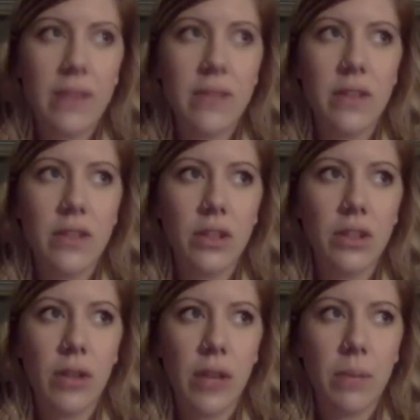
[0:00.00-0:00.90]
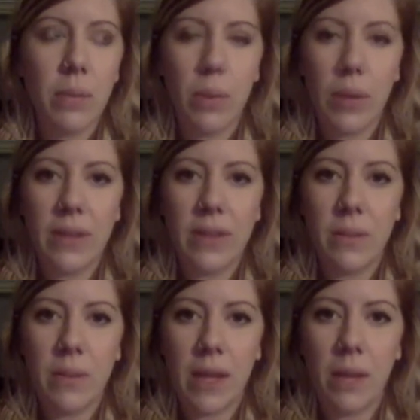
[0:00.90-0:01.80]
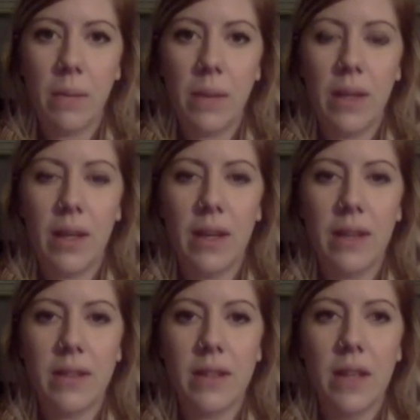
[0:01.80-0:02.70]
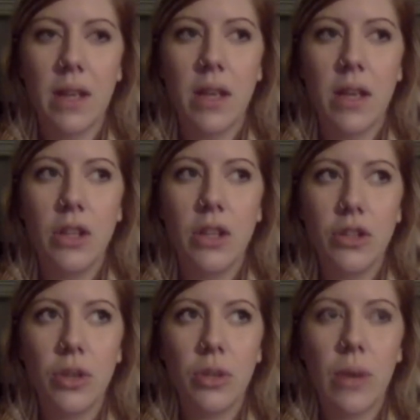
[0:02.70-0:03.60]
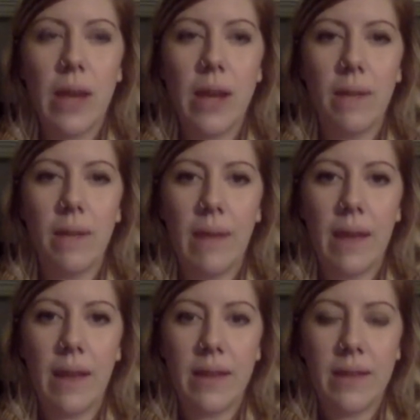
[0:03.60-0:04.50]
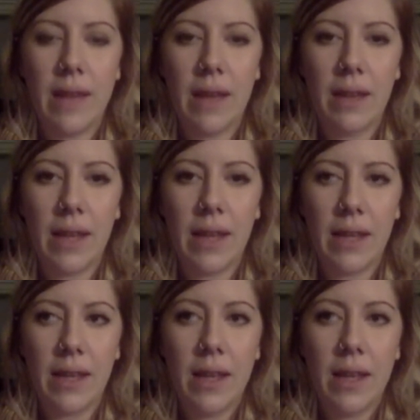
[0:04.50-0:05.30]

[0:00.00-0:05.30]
such a great point to make because you're so right on that, in that, like,